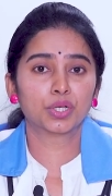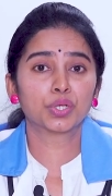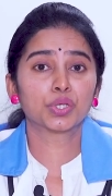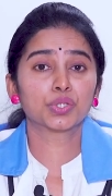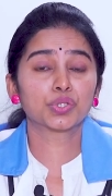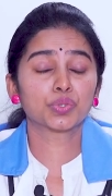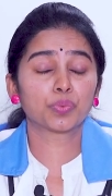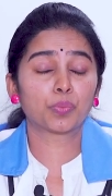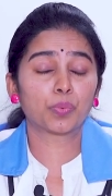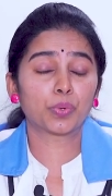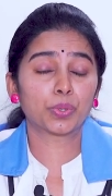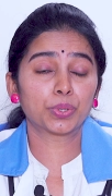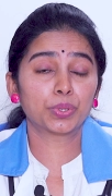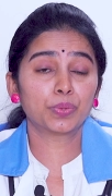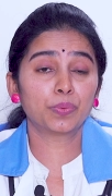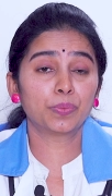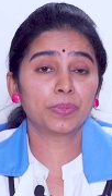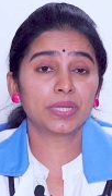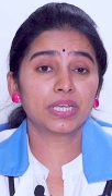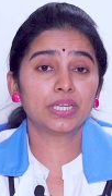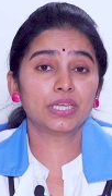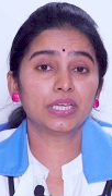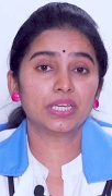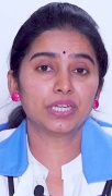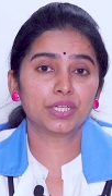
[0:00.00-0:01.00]
So what do
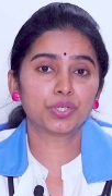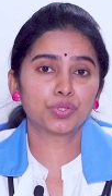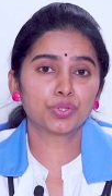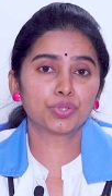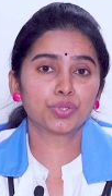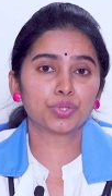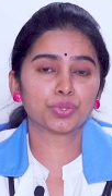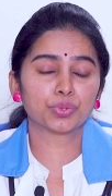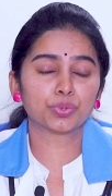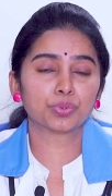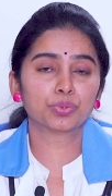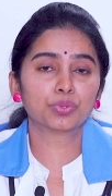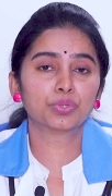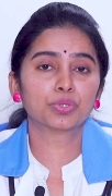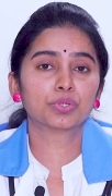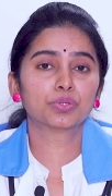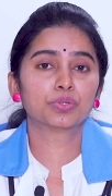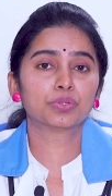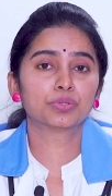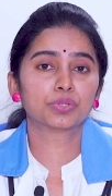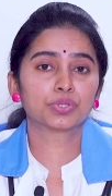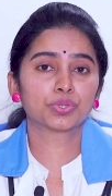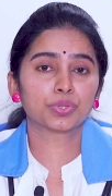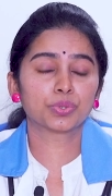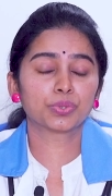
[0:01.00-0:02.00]
we need to do
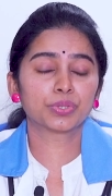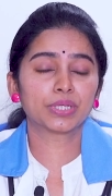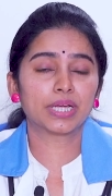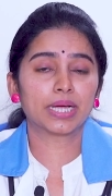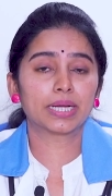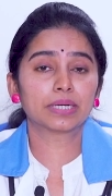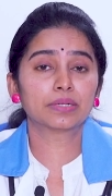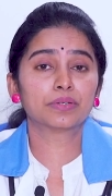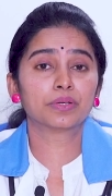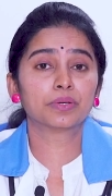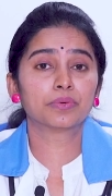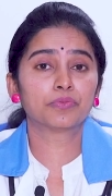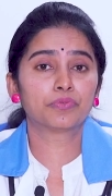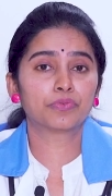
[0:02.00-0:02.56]
so that